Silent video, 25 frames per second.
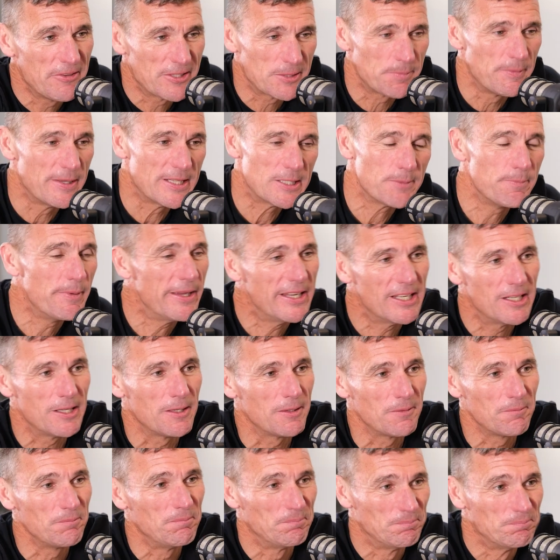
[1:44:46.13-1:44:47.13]
If it's meant to be,
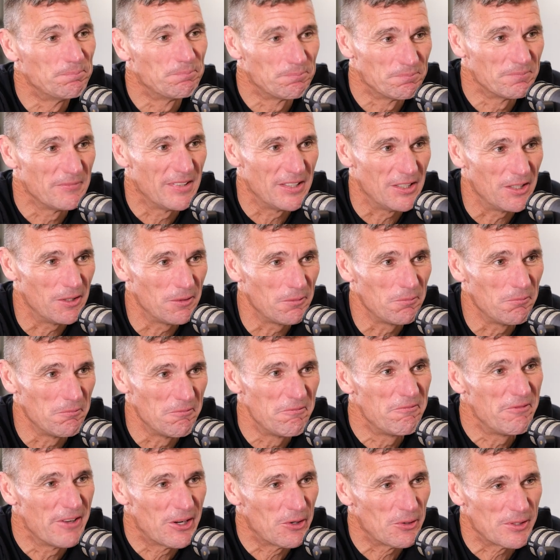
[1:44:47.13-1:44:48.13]
it'll
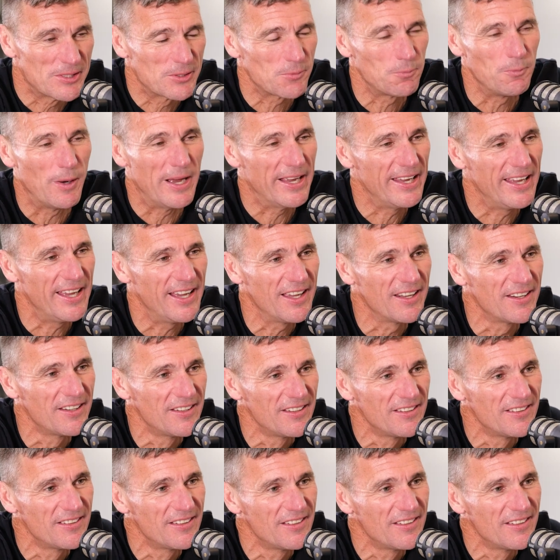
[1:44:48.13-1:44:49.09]
figure its way out.